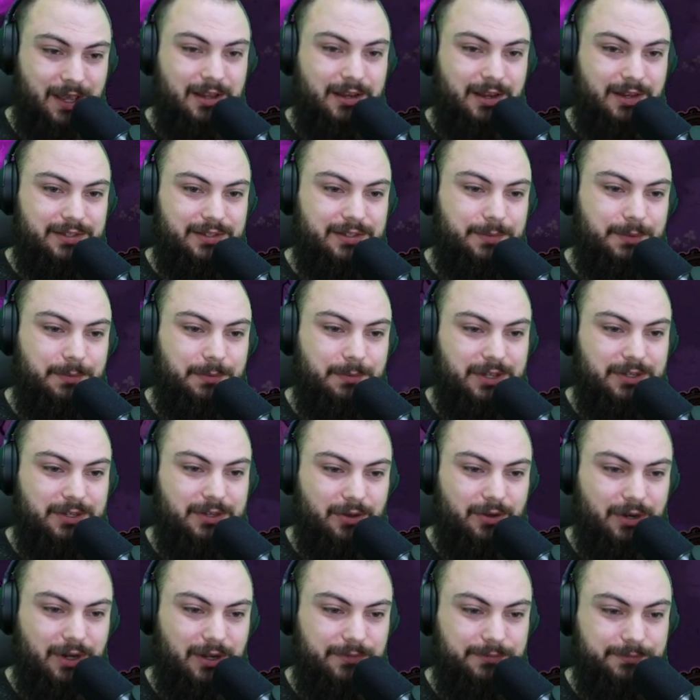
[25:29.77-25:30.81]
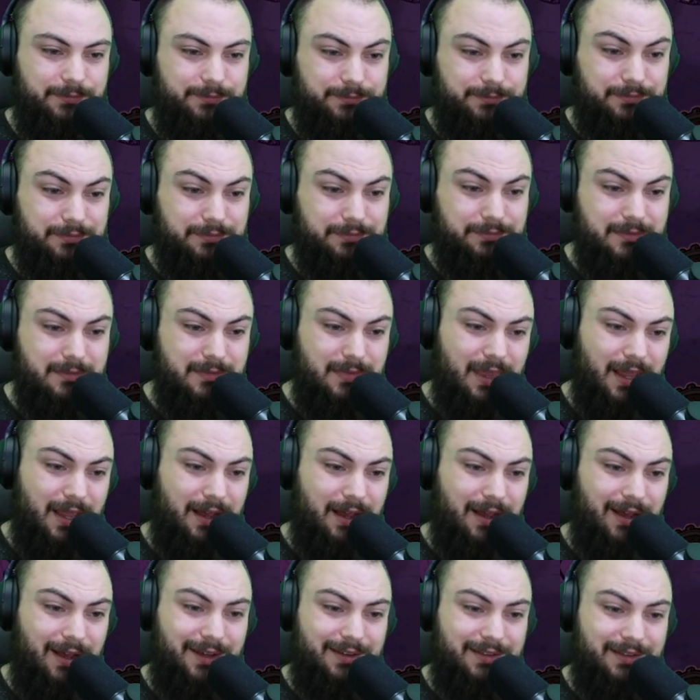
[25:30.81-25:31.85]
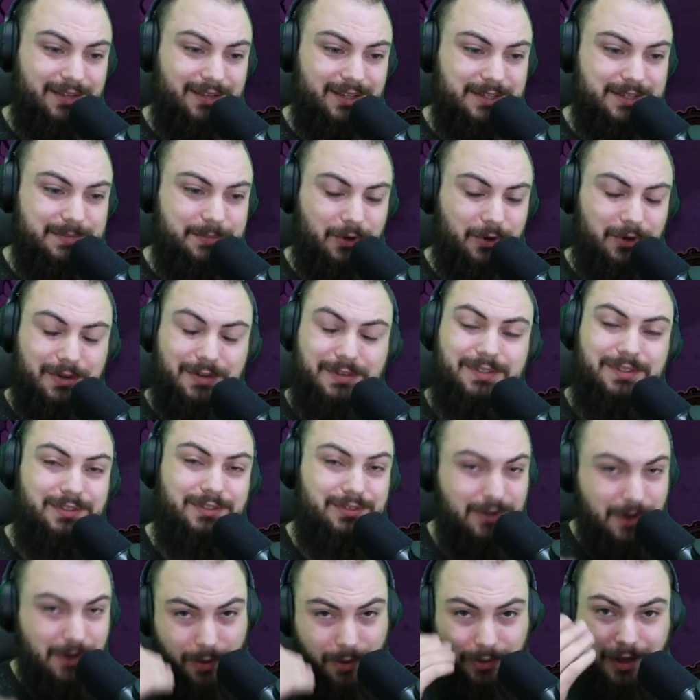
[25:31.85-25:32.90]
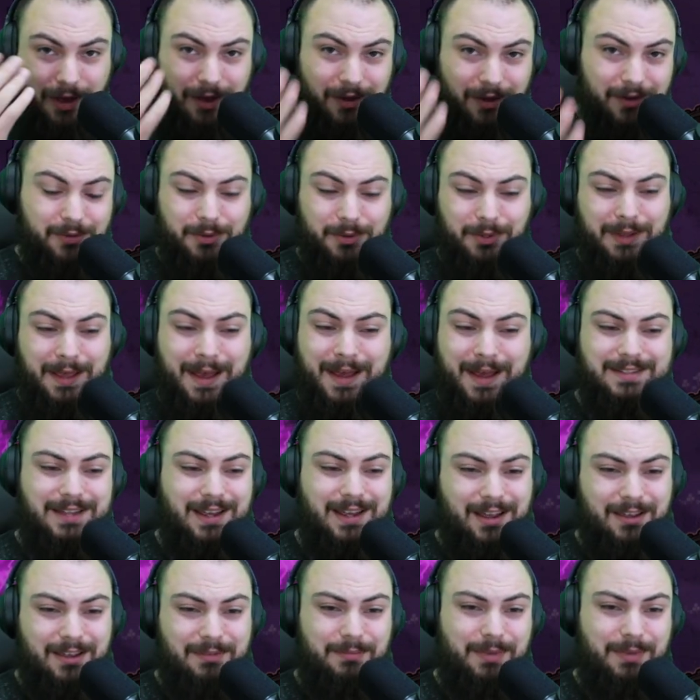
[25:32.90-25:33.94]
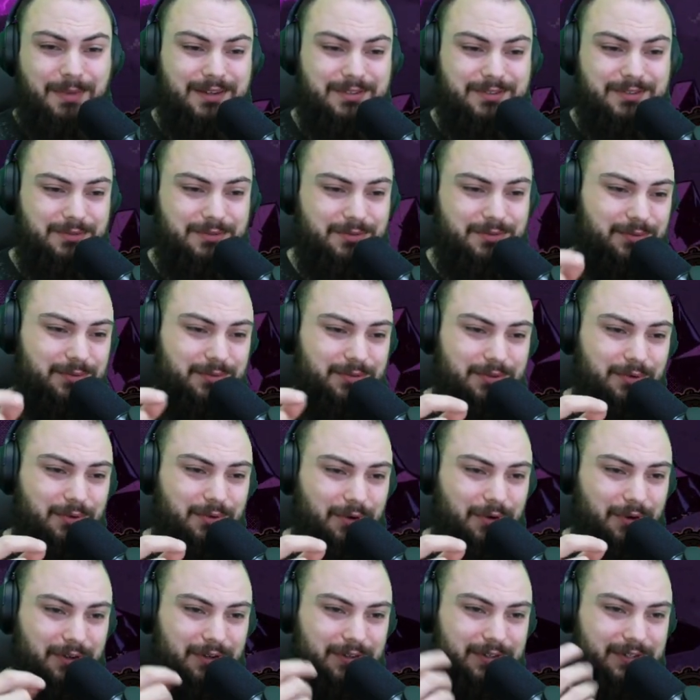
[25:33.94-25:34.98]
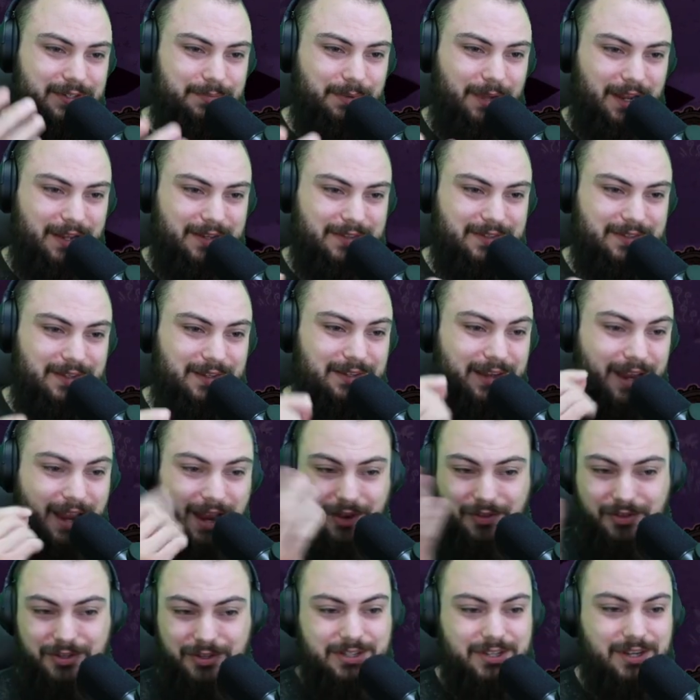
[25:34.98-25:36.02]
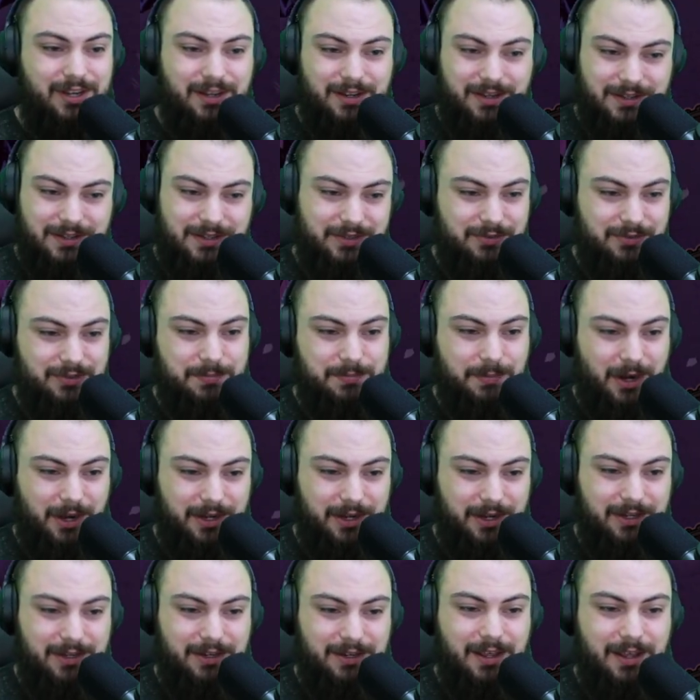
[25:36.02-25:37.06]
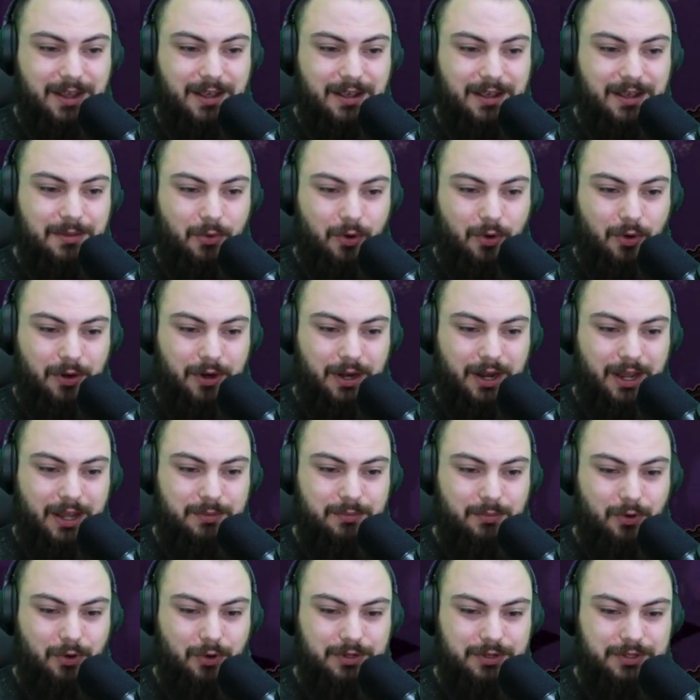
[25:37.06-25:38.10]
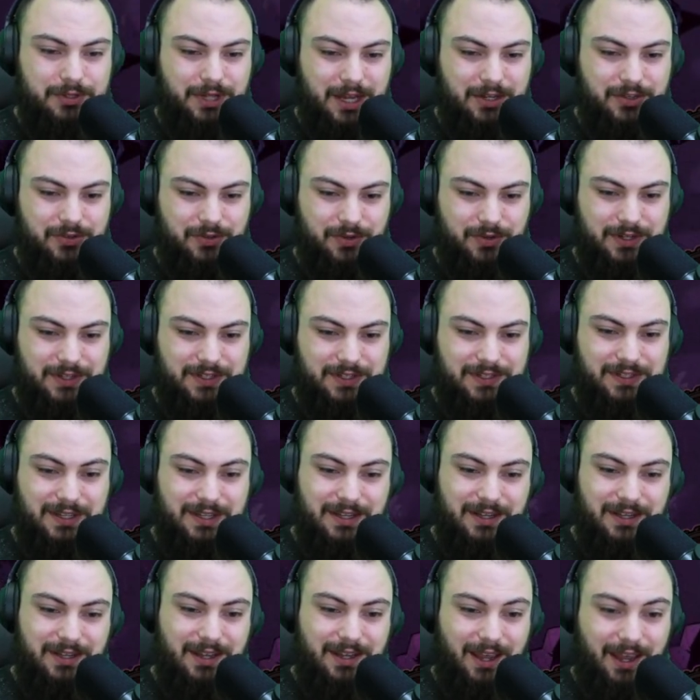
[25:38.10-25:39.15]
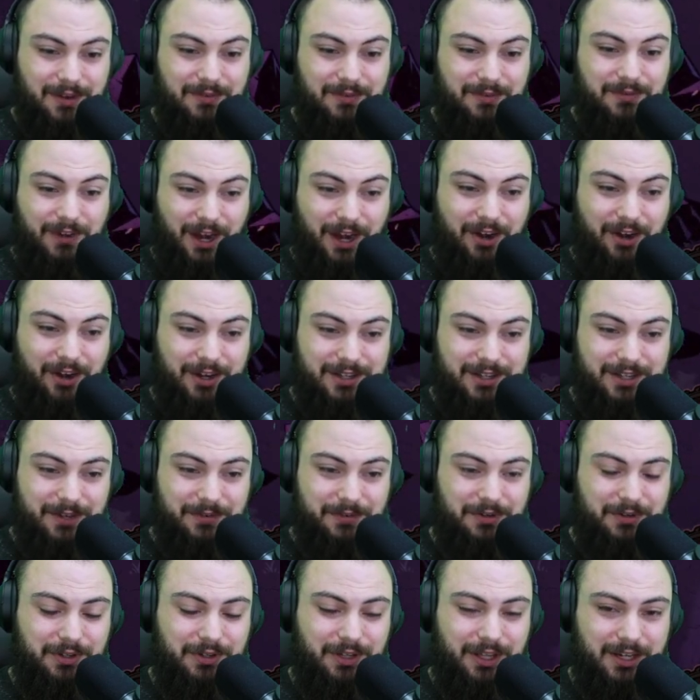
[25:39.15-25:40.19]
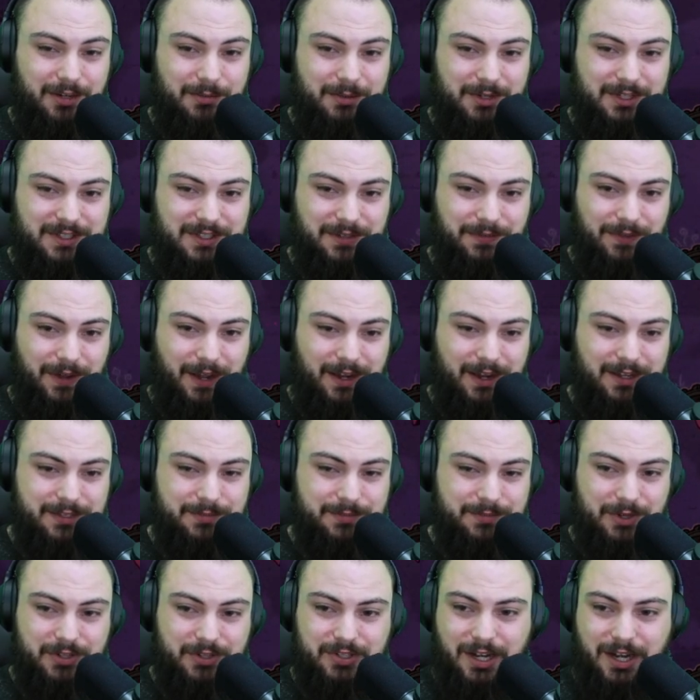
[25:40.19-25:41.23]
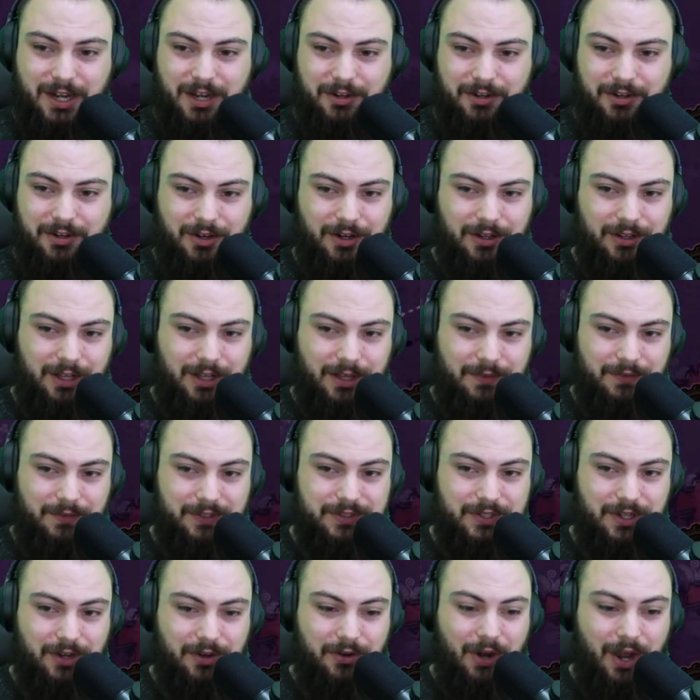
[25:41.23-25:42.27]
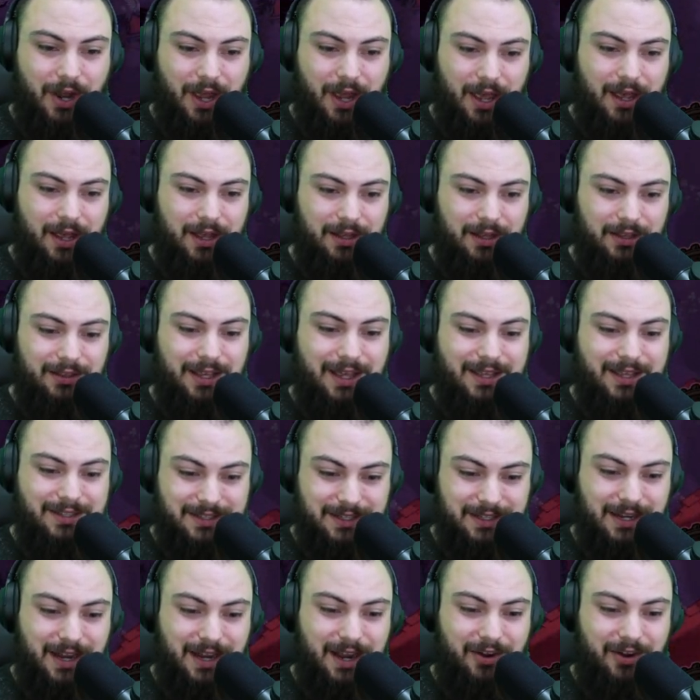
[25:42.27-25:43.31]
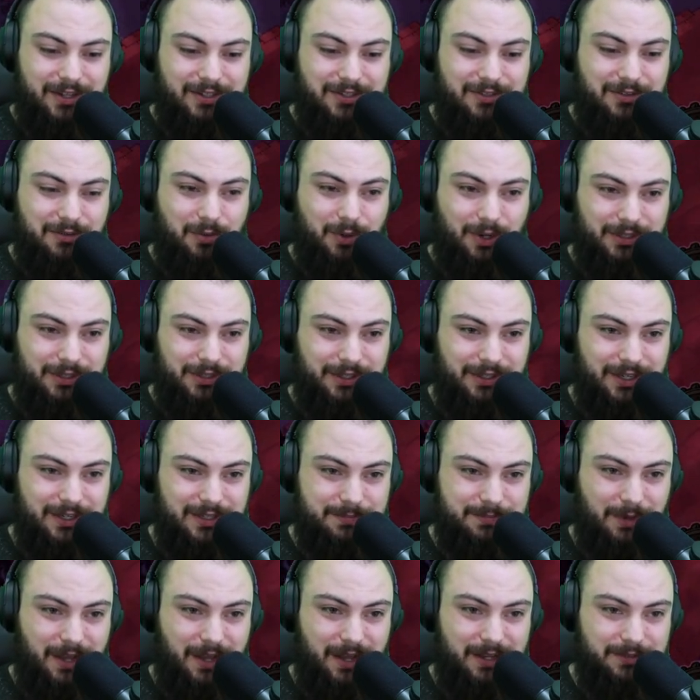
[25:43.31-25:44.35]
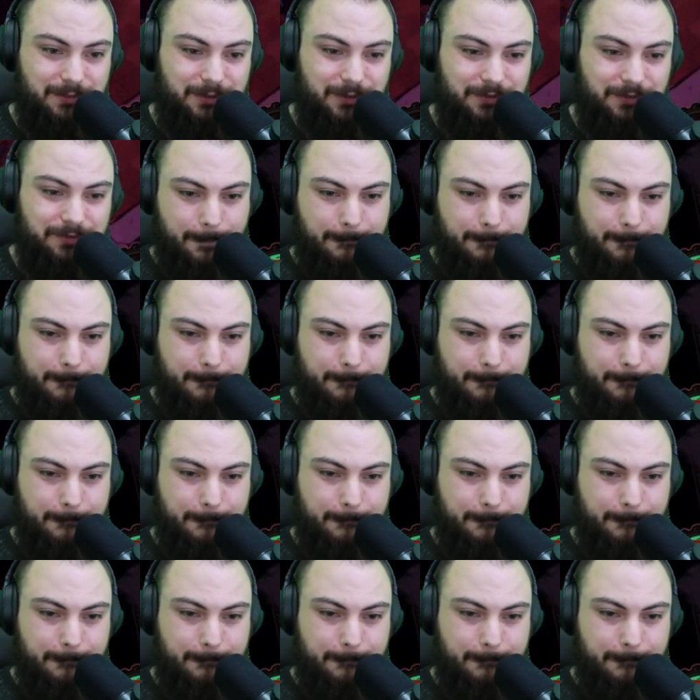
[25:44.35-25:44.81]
Now, something to make note of, these portals no longer will add time back to your space. Now, they're just going to continue spawning in more and more dangerous and very difficult enemies to fight, especially at our current level. So let's get out as quickly as possible.